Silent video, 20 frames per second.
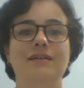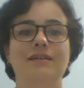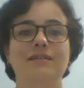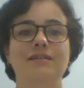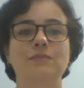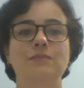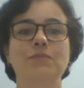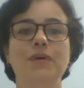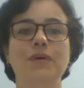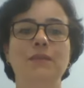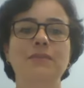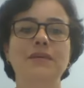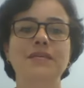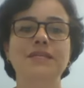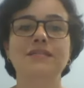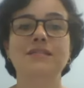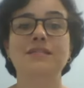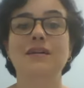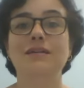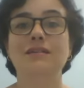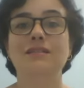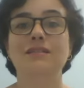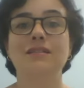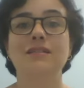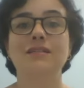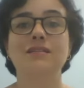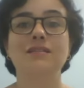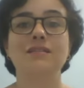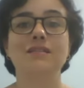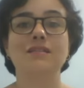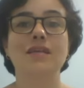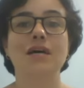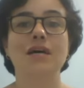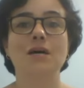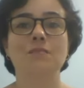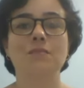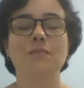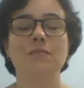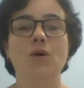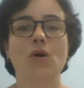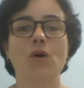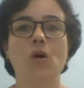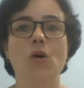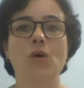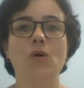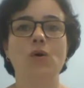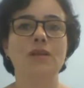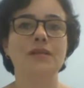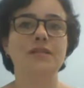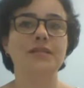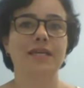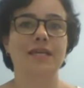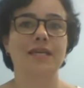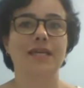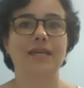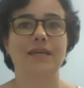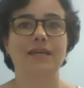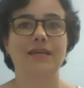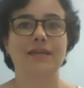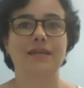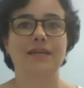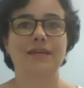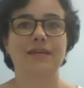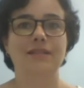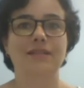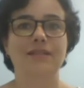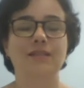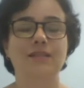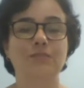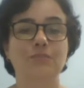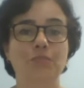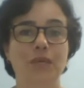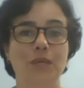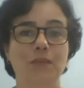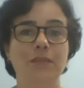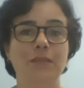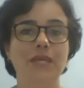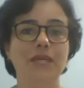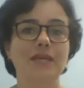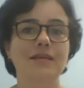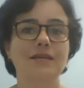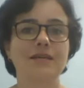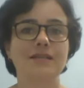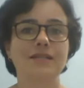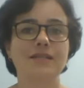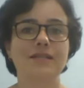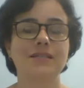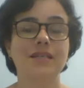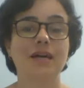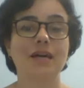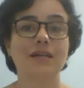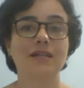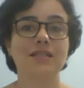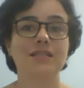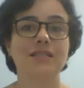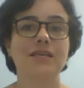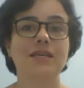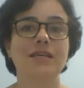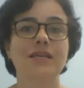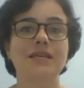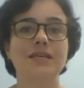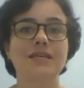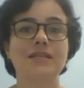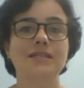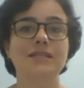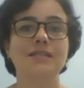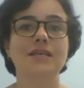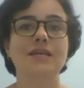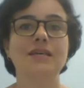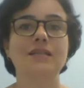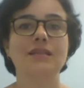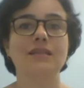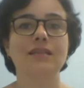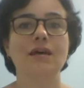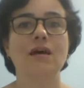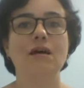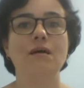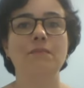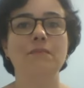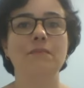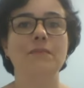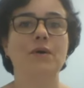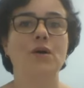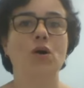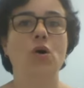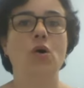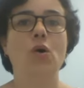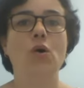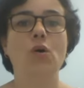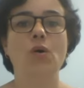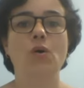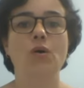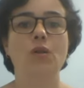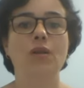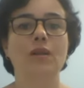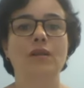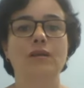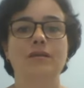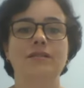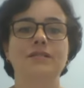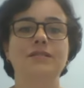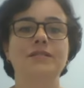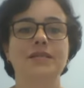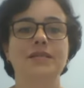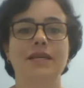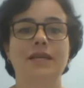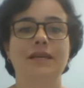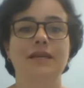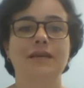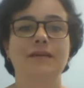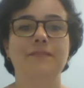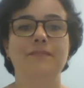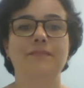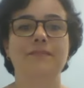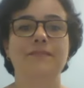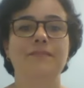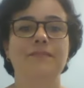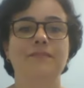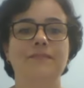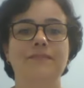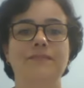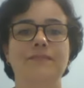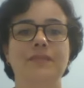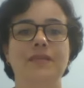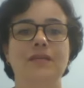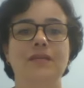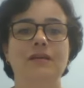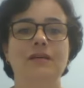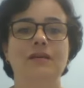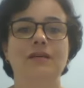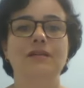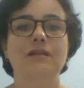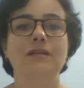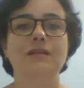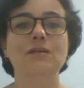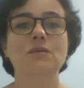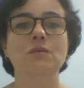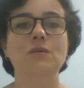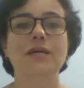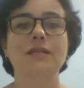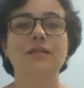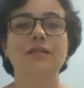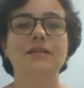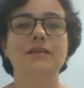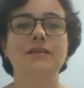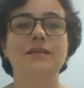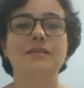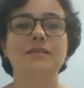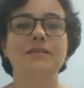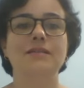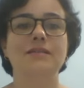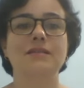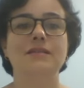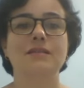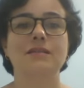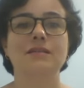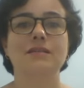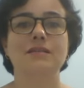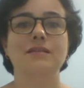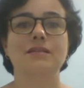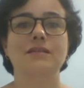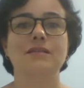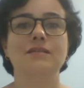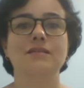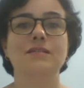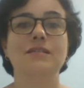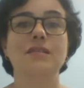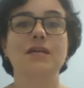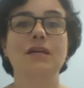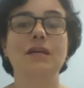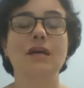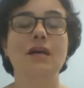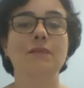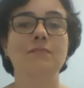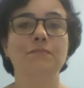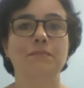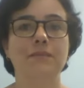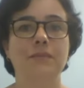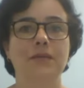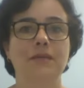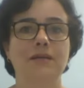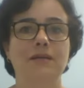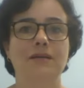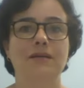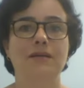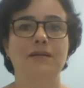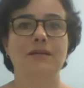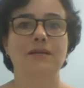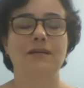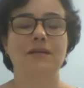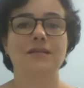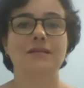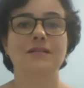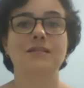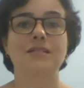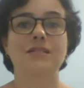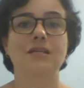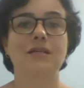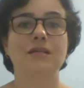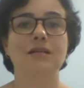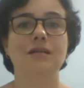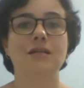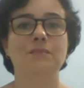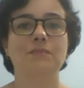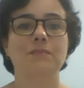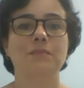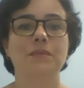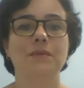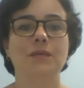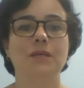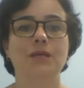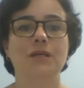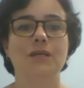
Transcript: The baby sucked his thumb all day. The baby sucked his thumb all day. Another one is succumb, succumb,